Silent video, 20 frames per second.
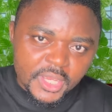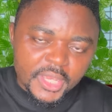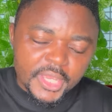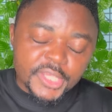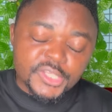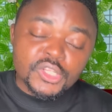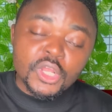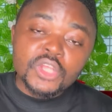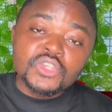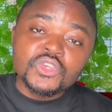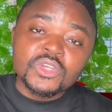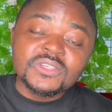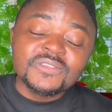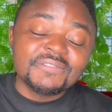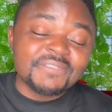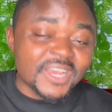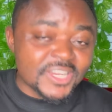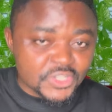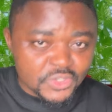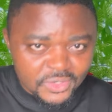It's not just
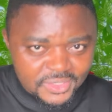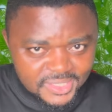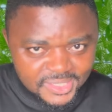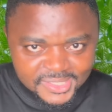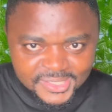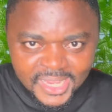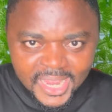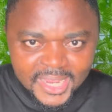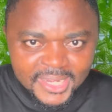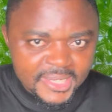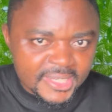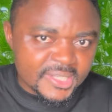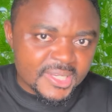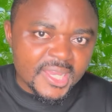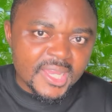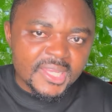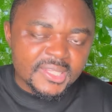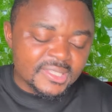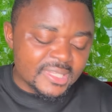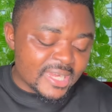fashion designing.
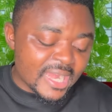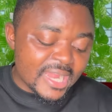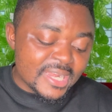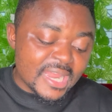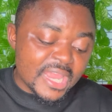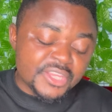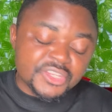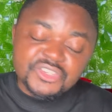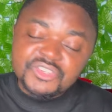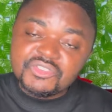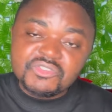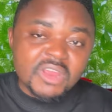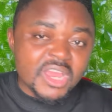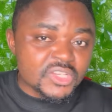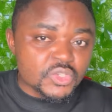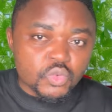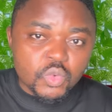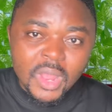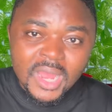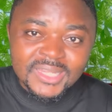There are
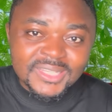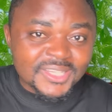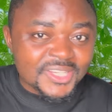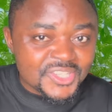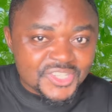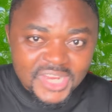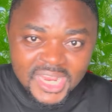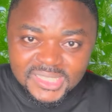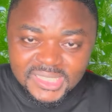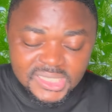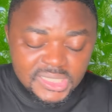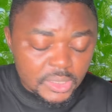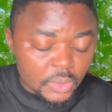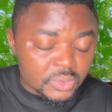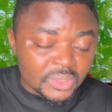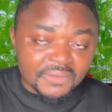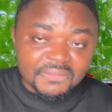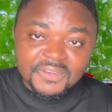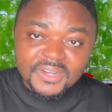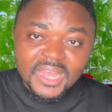Nigerians who are teachers in
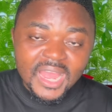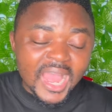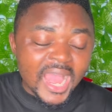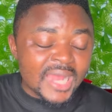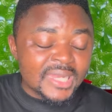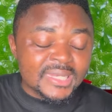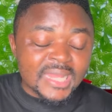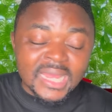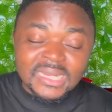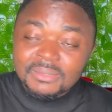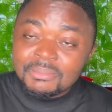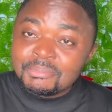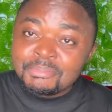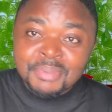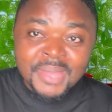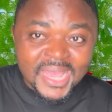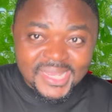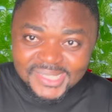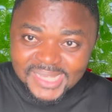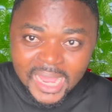South Africa and they are the
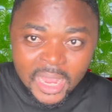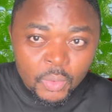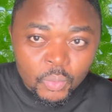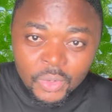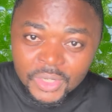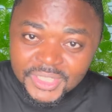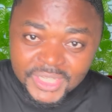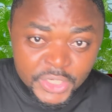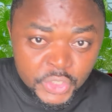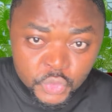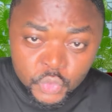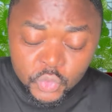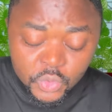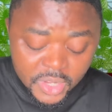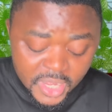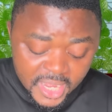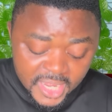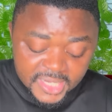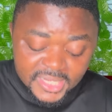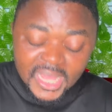best at what they do.
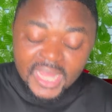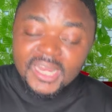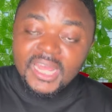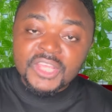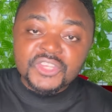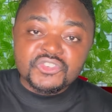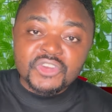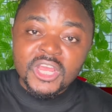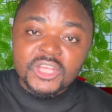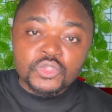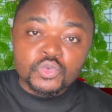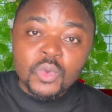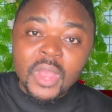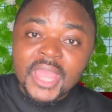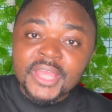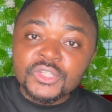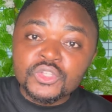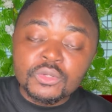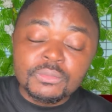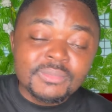There are Nigerians who are
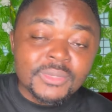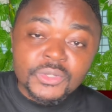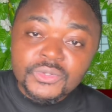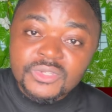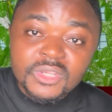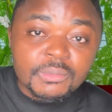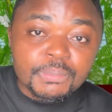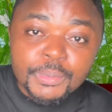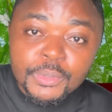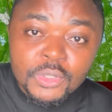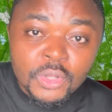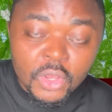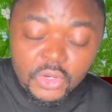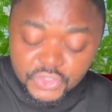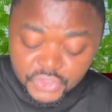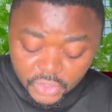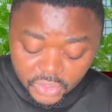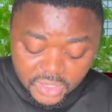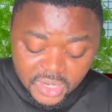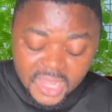into music
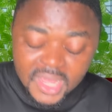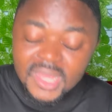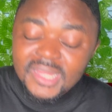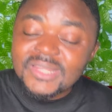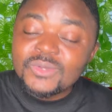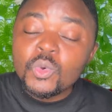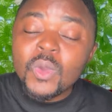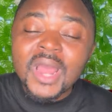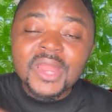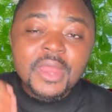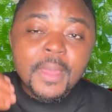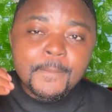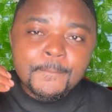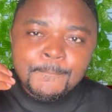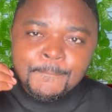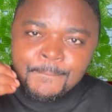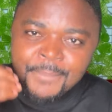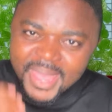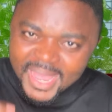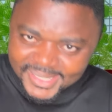production, who are the
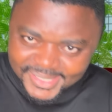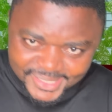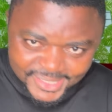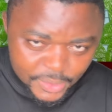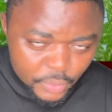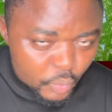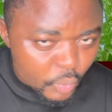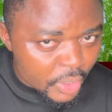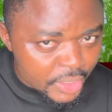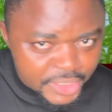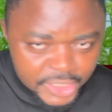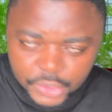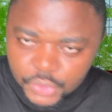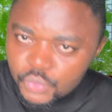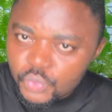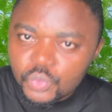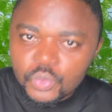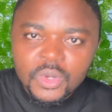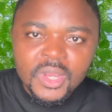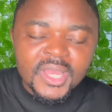best in what they
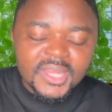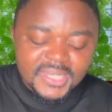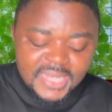do.